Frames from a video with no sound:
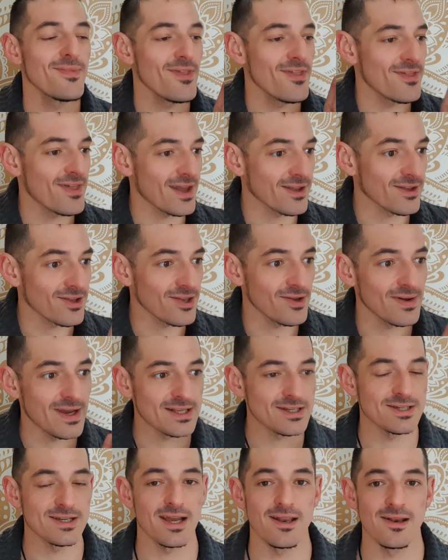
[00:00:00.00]
thank you,
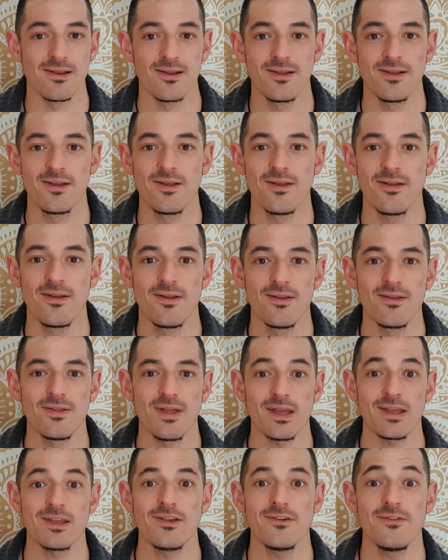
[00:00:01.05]
Ajahn.
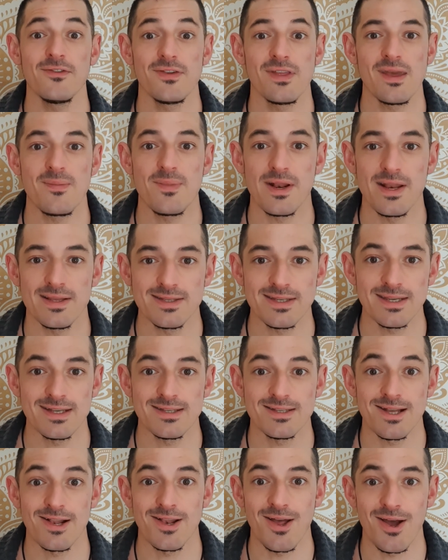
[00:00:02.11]
Thank you for the ability
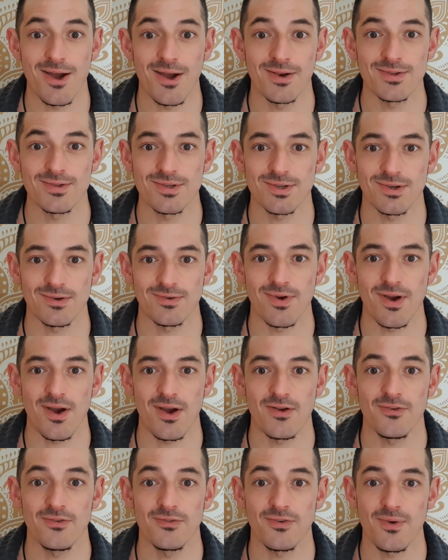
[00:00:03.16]
to learn and to
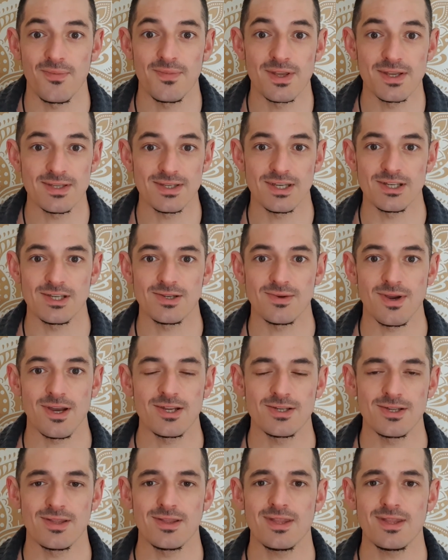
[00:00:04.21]
grow from this situation.